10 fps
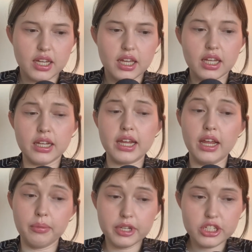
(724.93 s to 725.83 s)
an
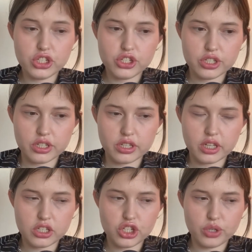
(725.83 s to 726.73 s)
image
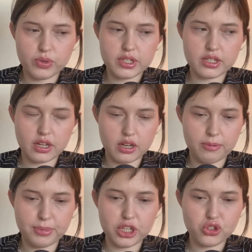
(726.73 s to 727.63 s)
that she was
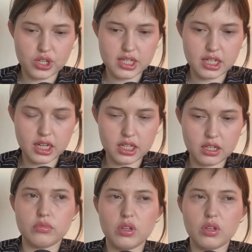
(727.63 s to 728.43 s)
interested in